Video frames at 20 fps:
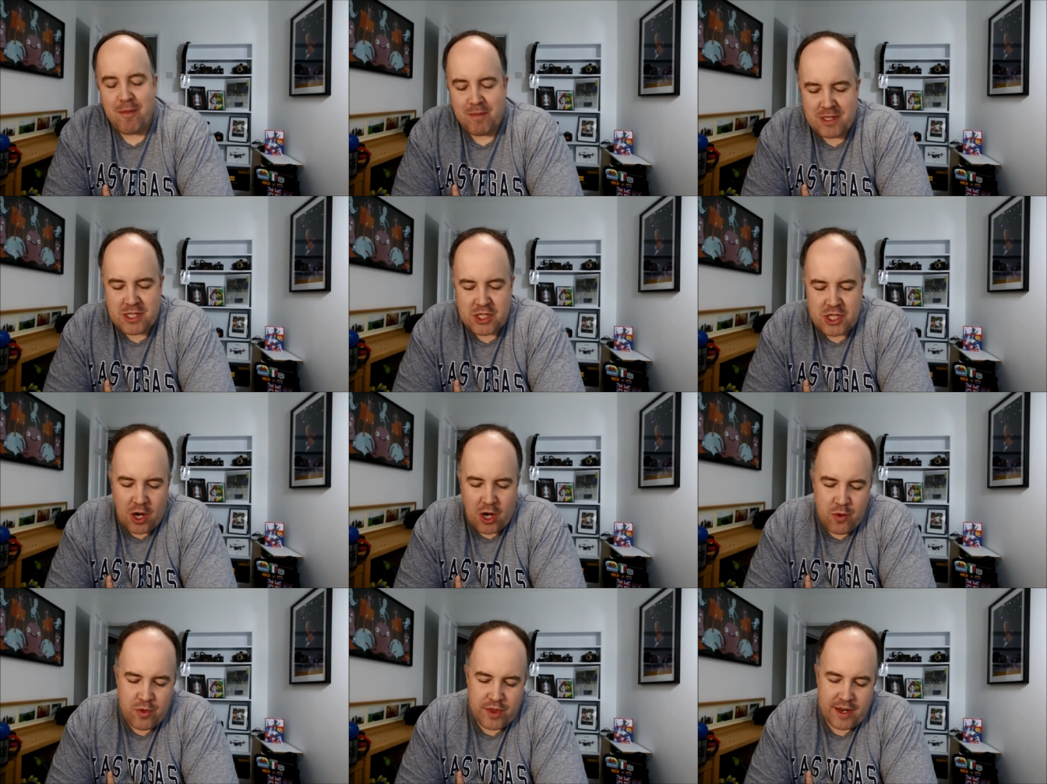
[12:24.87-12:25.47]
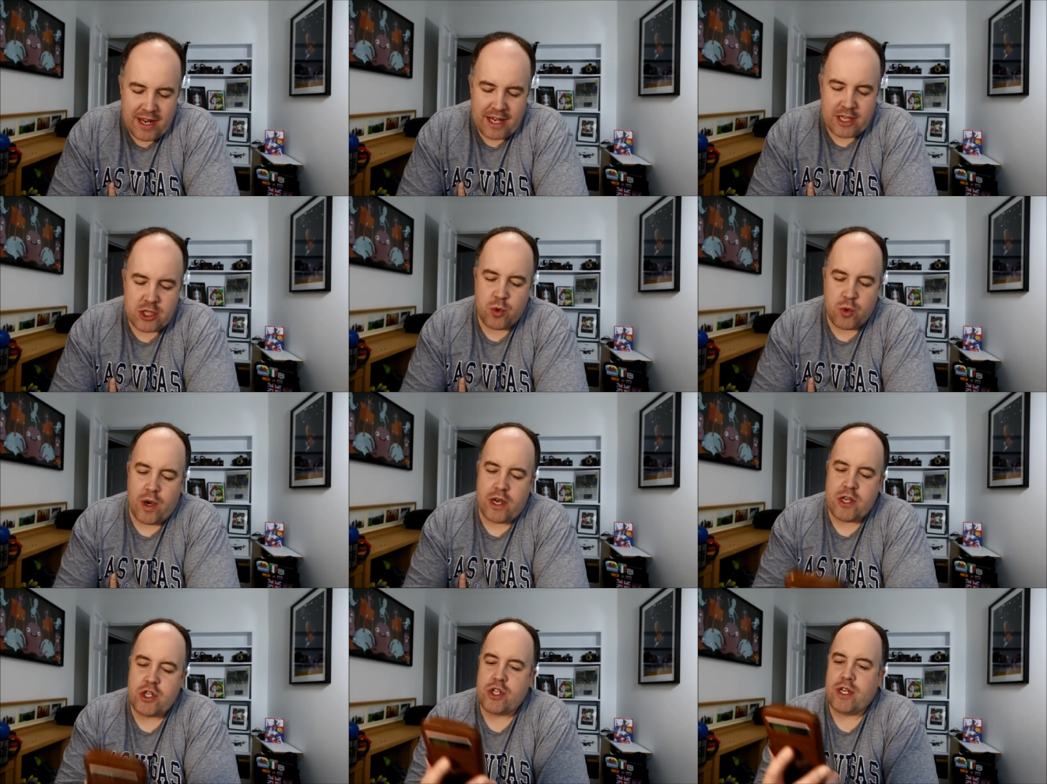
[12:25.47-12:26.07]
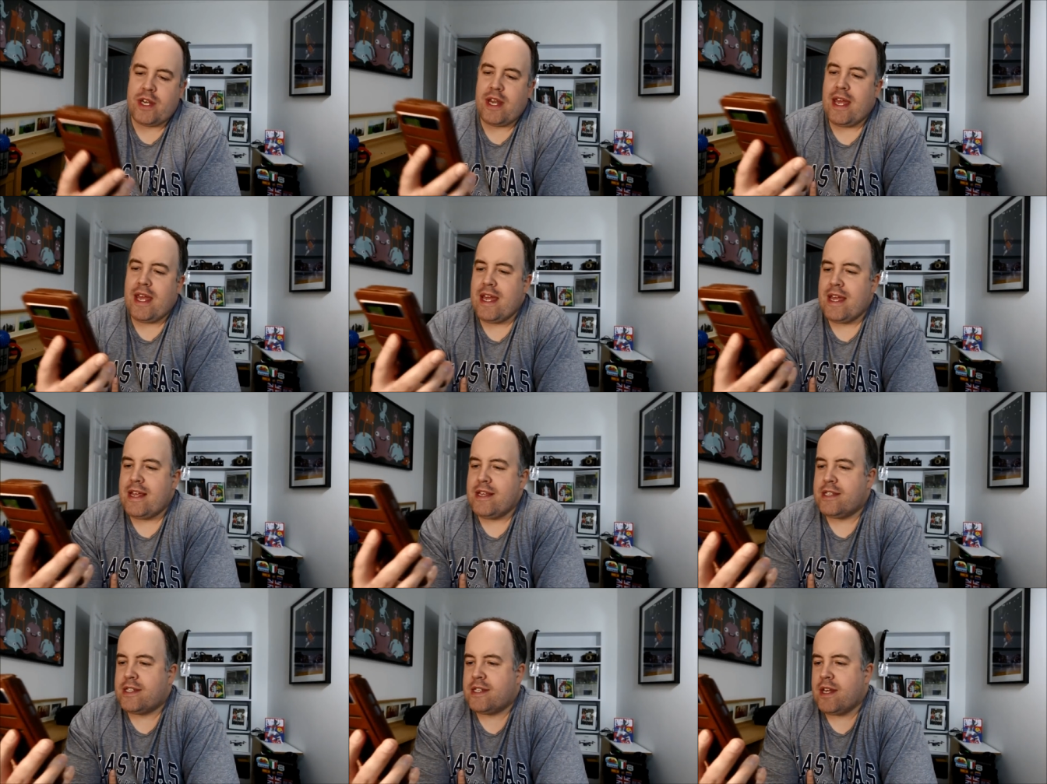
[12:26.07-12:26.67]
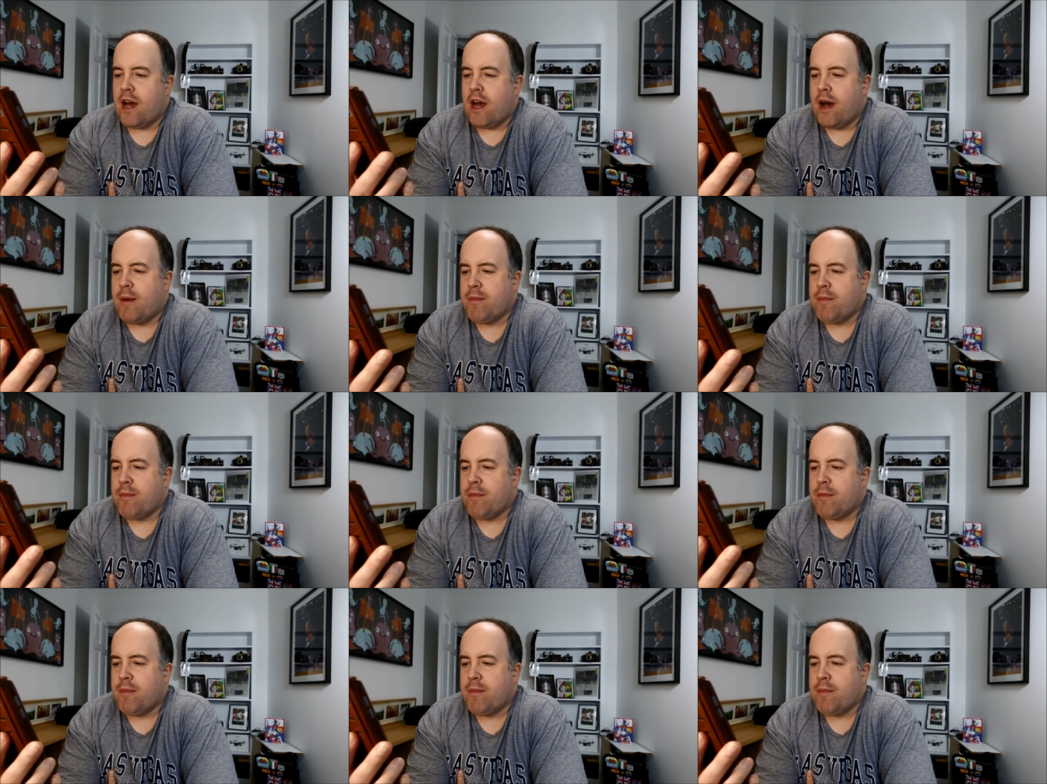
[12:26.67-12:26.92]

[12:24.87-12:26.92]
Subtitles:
So the next question is,